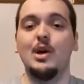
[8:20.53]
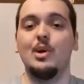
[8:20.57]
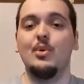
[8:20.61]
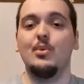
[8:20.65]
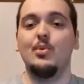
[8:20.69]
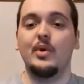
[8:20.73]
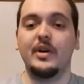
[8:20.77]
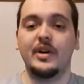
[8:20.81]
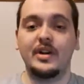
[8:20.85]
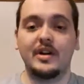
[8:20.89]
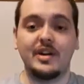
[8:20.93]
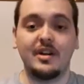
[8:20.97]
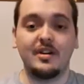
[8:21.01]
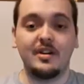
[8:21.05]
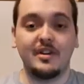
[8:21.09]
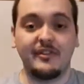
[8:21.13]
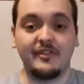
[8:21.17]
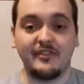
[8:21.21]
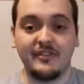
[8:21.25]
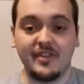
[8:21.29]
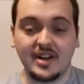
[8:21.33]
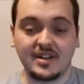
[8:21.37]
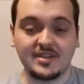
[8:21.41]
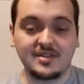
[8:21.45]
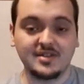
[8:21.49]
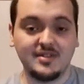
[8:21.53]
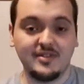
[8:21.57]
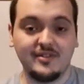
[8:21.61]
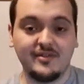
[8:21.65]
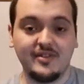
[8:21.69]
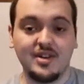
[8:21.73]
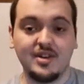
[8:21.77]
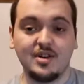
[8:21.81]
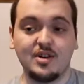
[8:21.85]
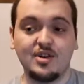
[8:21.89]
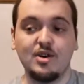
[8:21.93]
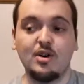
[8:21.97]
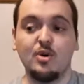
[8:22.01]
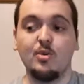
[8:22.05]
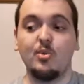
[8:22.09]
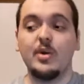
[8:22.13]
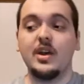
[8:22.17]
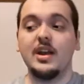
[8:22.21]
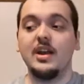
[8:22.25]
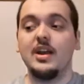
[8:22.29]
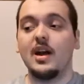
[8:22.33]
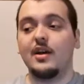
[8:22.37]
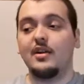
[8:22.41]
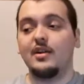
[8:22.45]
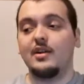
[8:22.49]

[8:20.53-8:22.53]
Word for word: We're here to fix your vehicle. We are